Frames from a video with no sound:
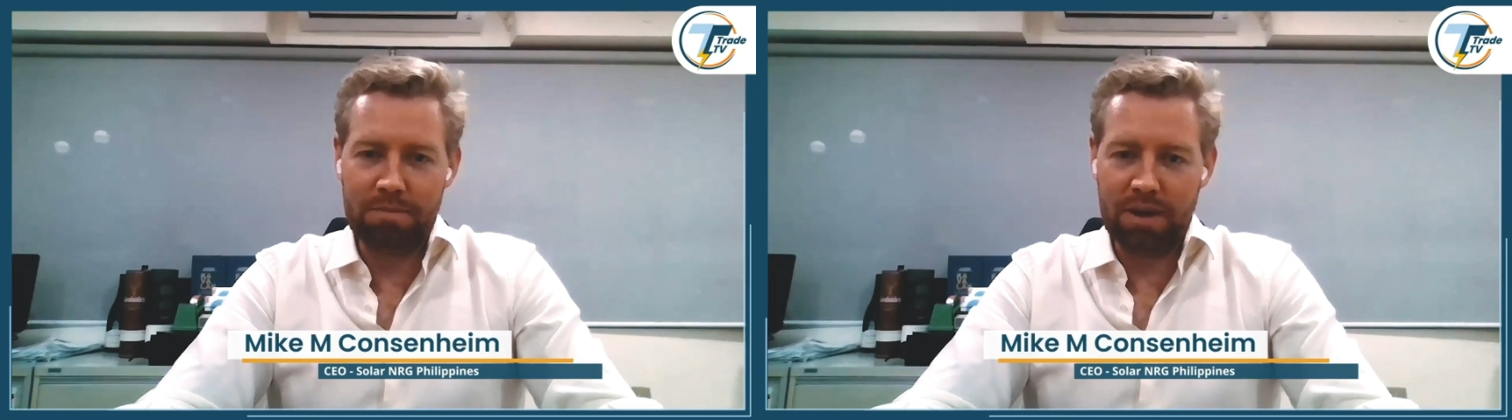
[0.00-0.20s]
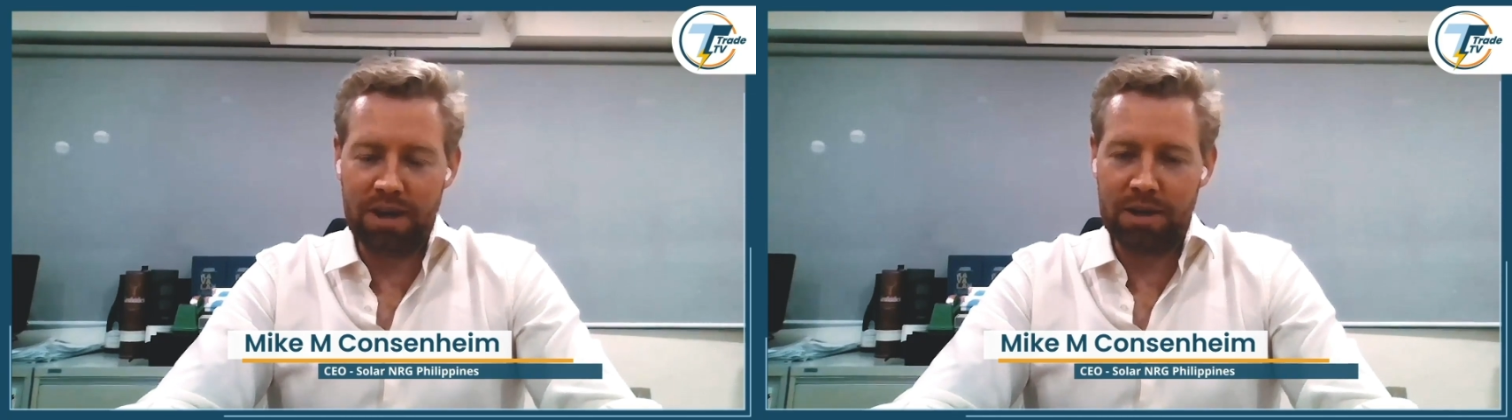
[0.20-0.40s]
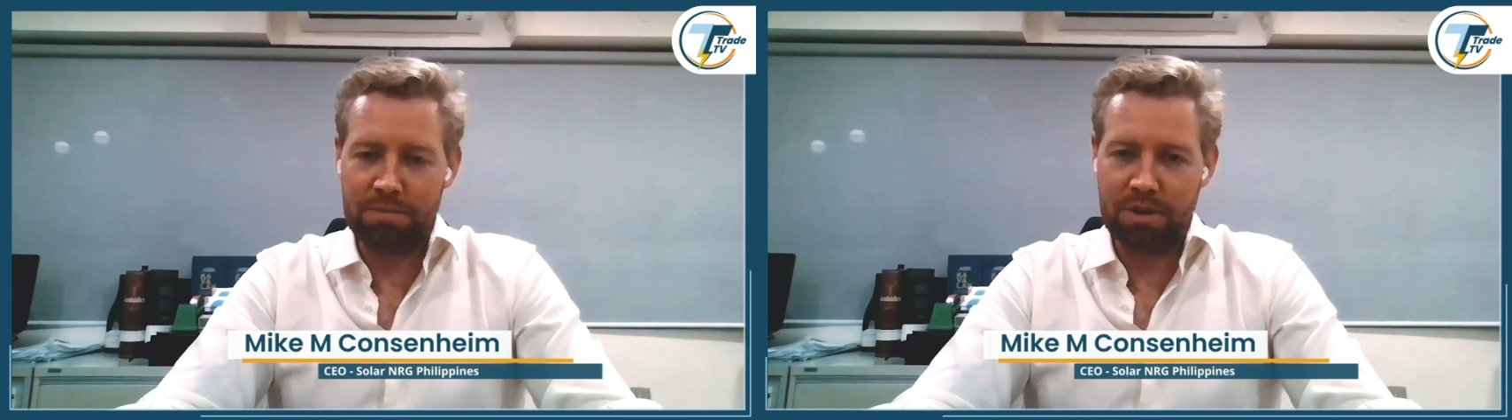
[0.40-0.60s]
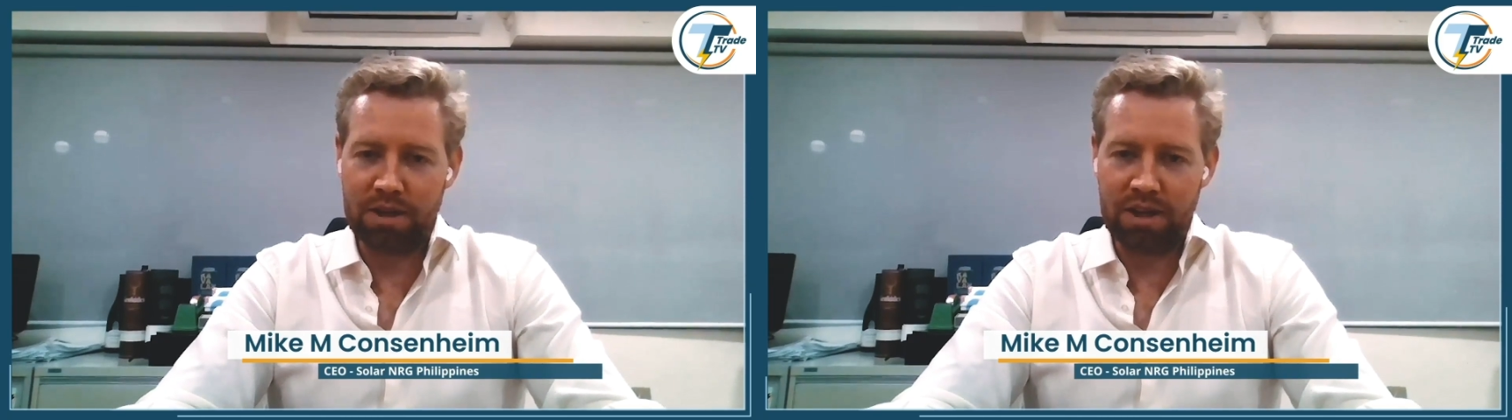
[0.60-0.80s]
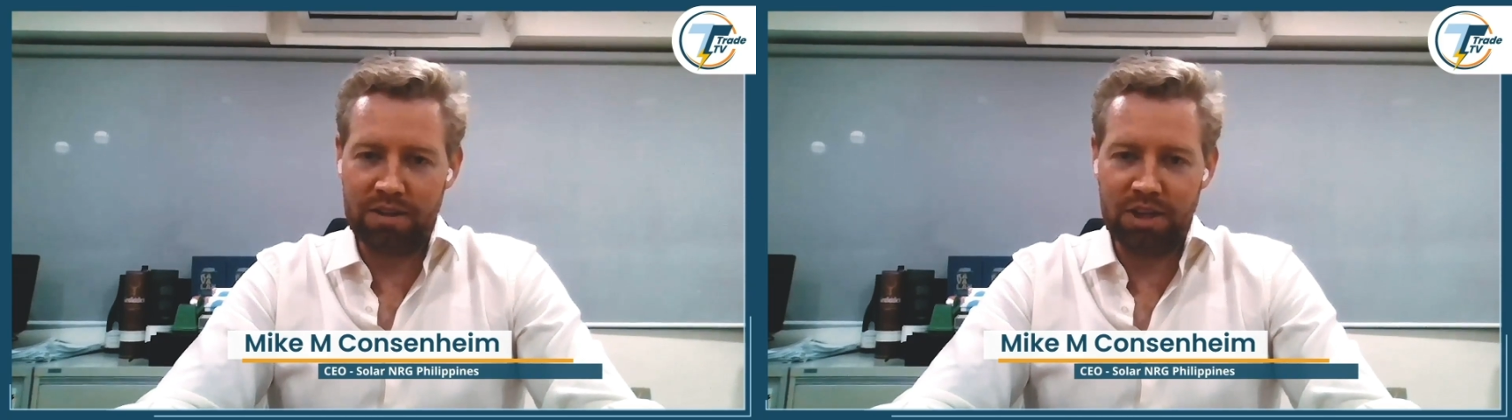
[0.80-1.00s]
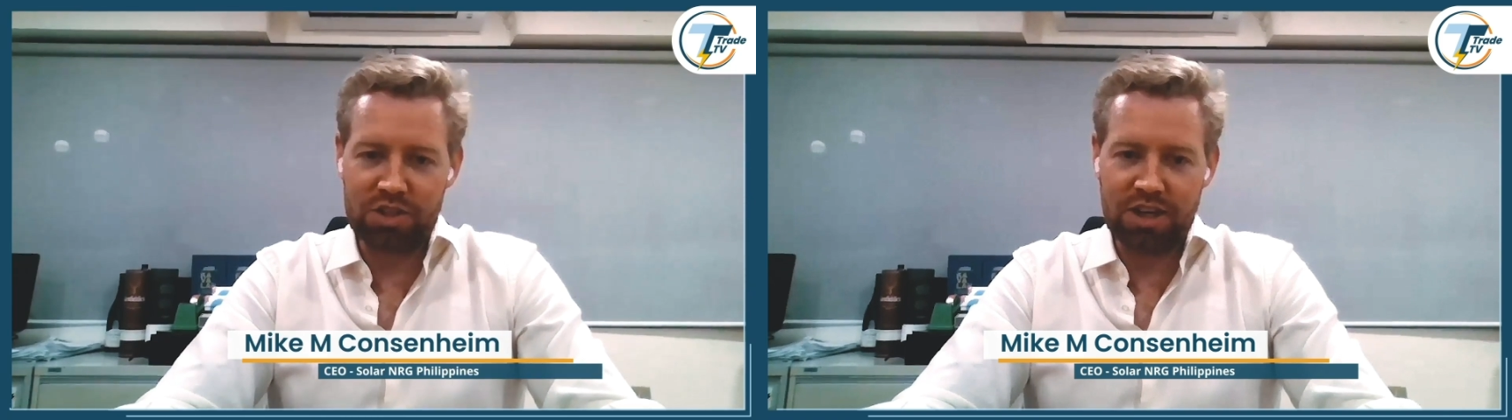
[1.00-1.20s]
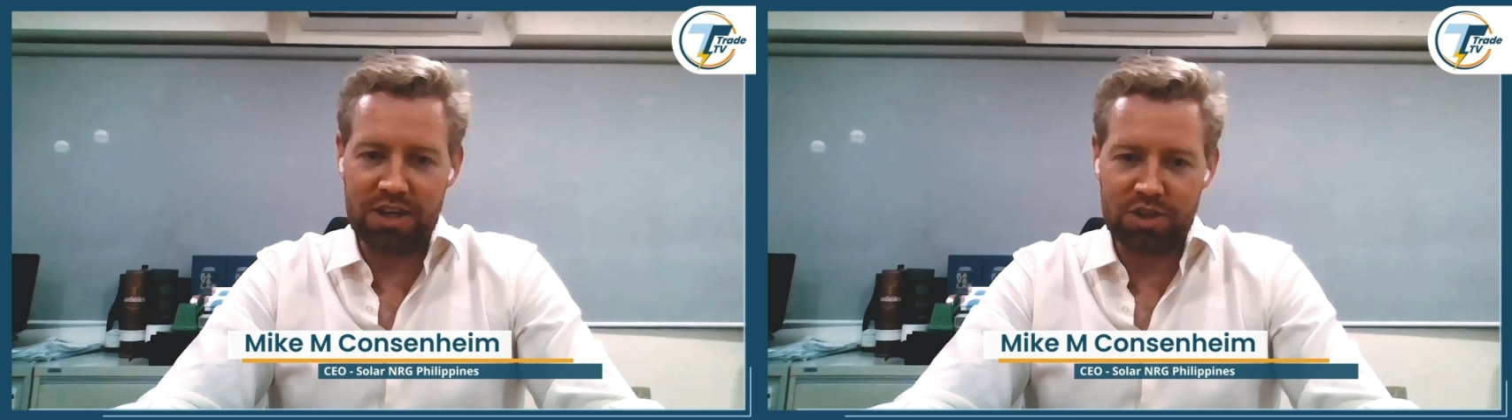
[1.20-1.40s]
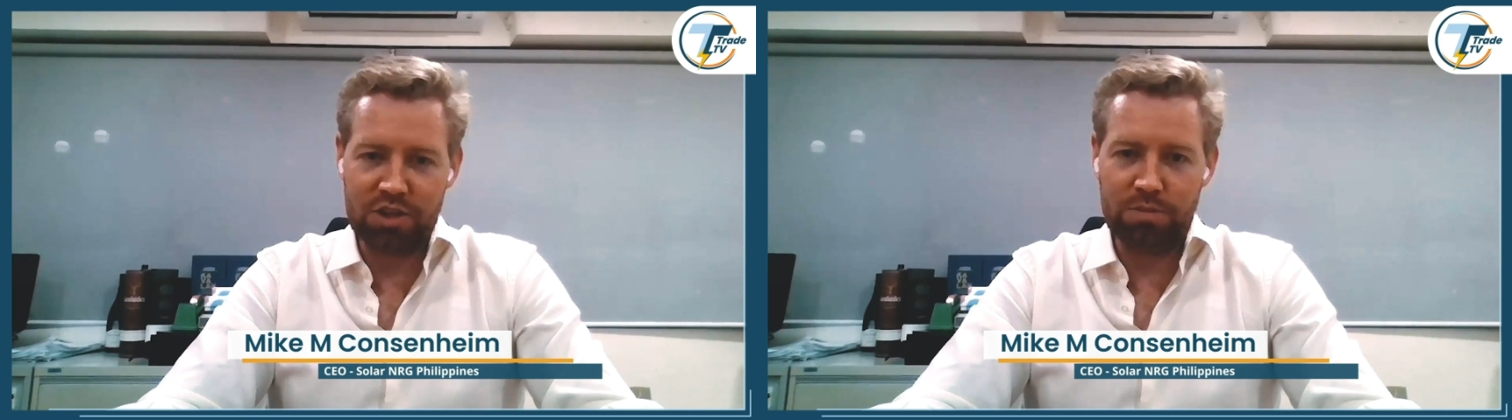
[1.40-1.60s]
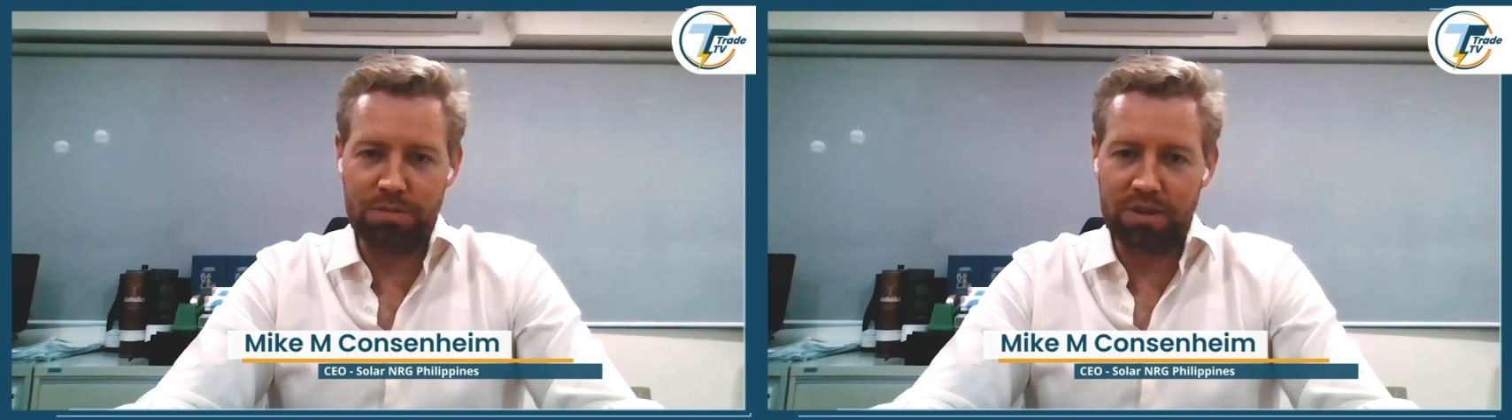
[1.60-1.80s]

I am a Dutch national,